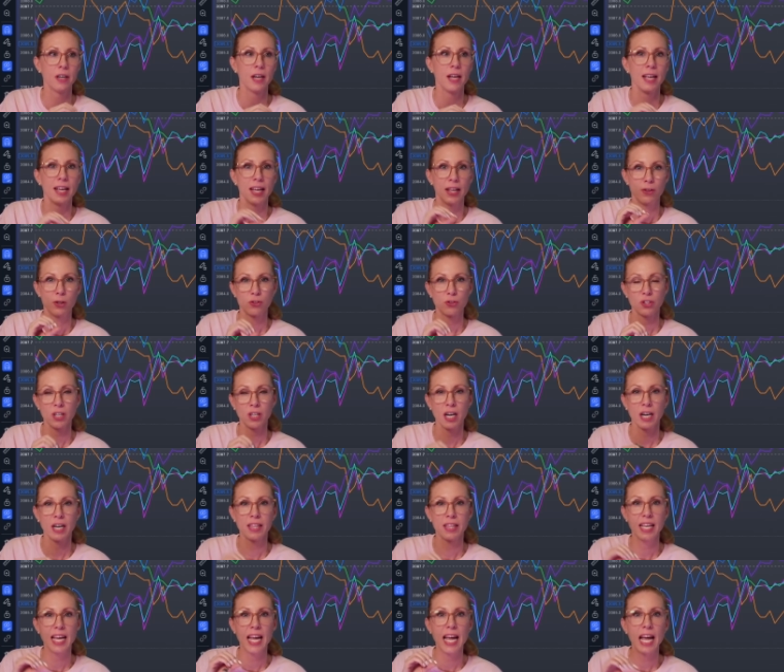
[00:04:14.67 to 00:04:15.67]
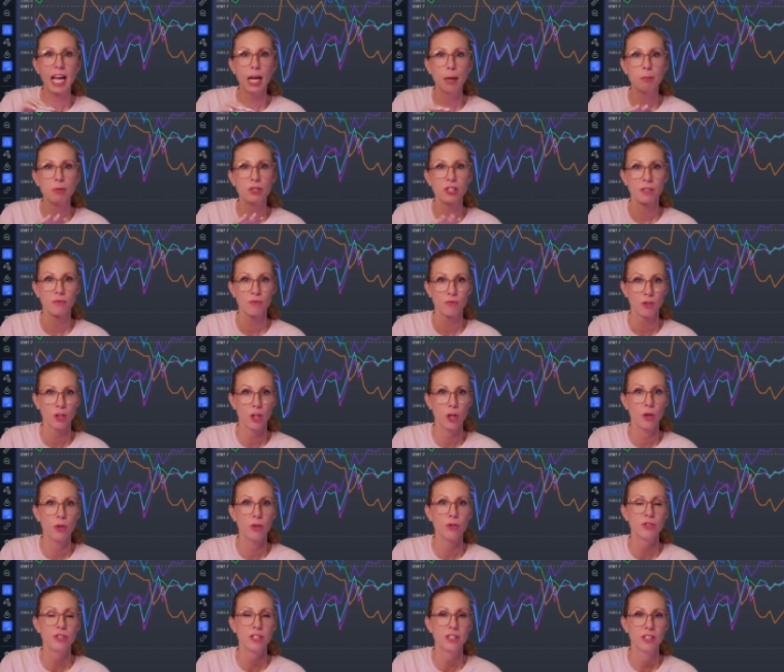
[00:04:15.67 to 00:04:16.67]
And those are kind of the ebbs and
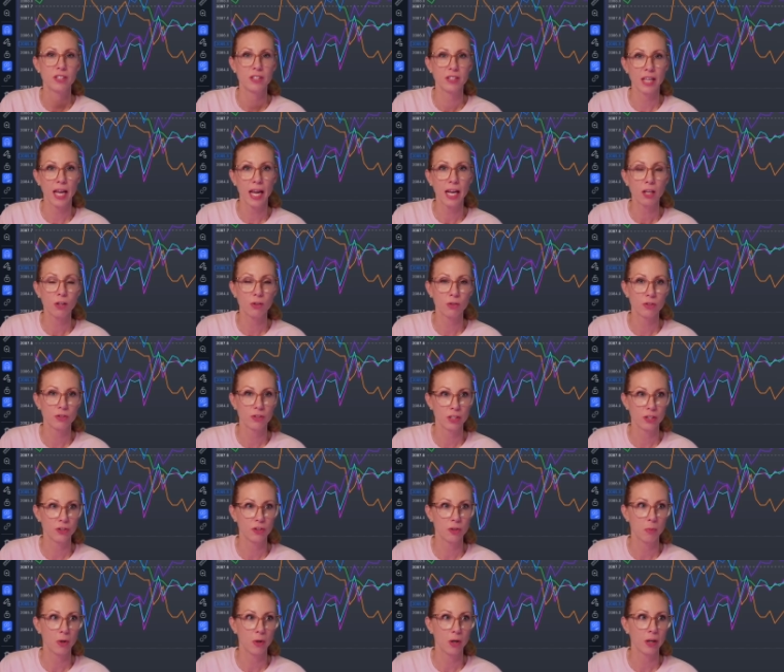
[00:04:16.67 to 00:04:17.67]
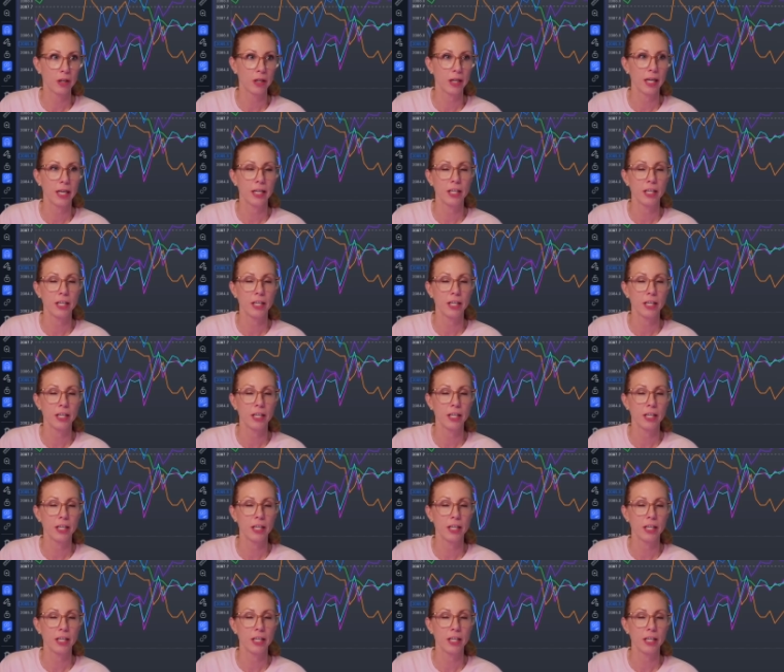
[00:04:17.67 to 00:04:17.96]
flows and cycles in the market.